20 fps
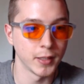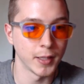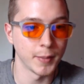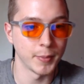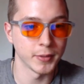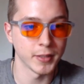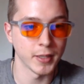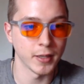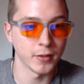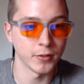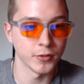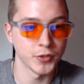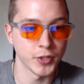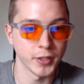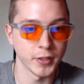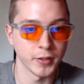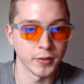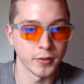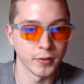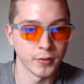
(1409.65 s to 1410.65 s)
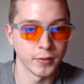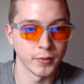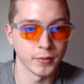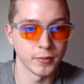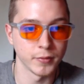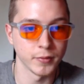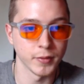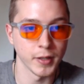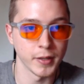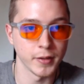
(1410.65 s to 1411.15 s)
Hepatology.
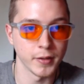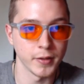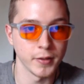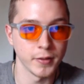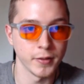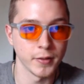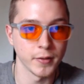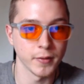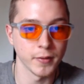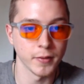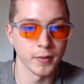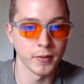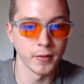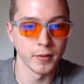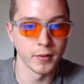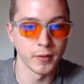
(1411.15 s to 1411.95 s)
Right here.